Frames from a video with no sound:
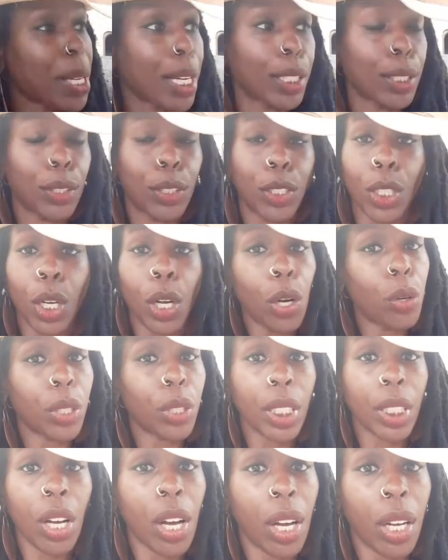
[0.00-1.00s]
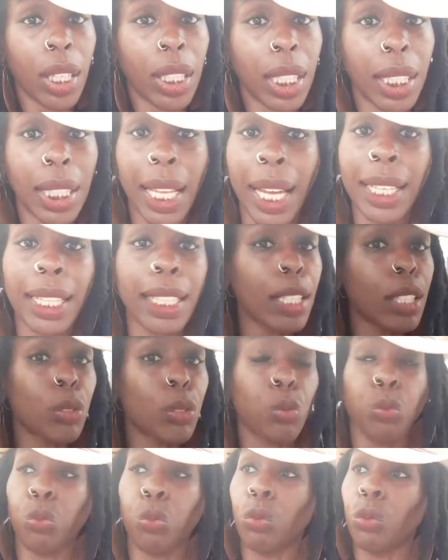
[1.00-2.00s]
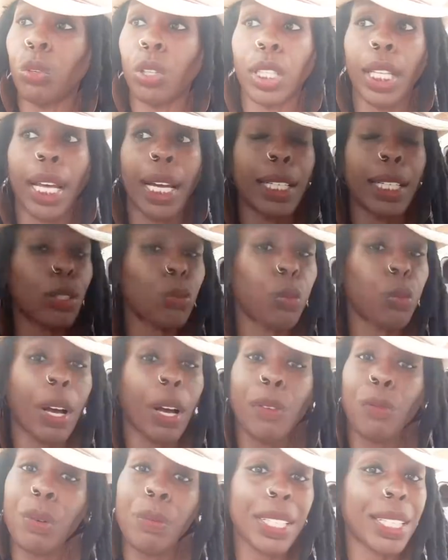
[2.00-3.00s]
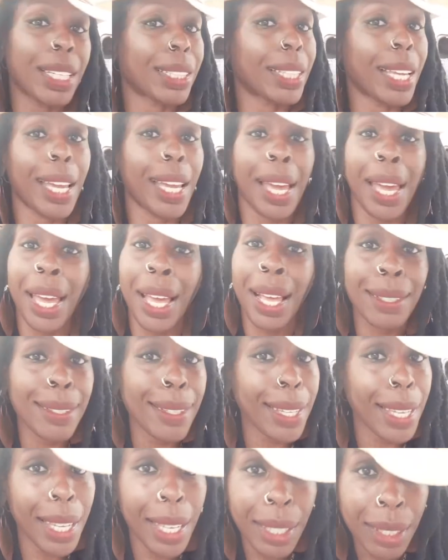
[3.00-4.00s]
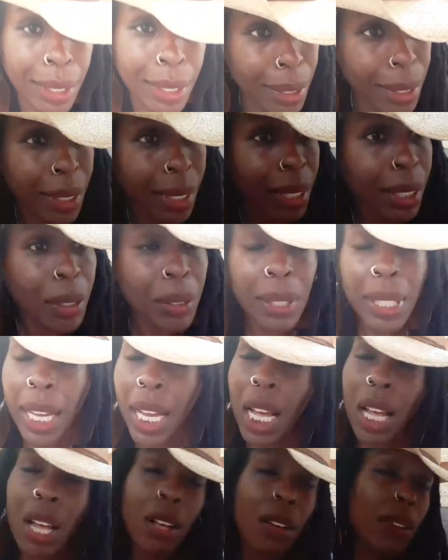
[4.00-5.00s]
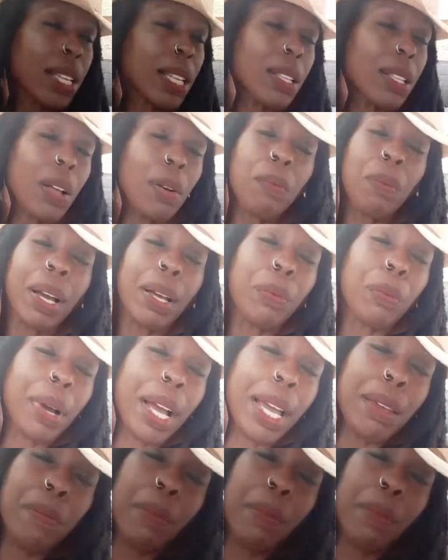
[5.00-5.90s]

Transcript: a joke, y'all. A lot of these white women get their ass kicked. You think, oh, white